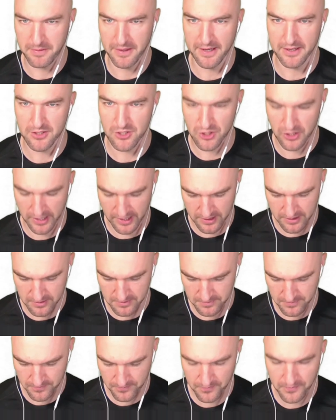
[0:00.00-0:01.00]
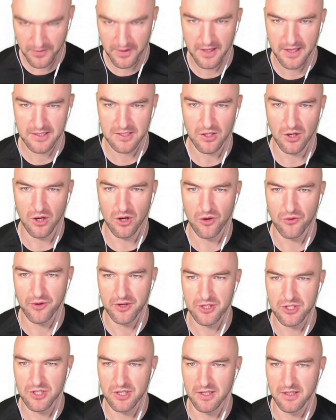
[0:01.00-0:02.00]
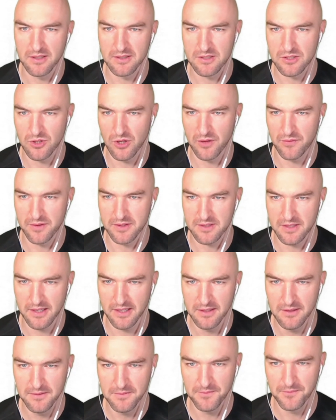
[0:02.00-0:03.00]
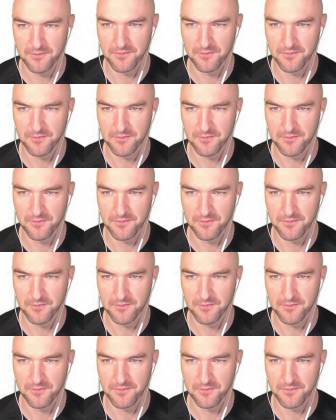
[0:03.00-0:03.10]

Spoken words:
patch in, so our original surface in,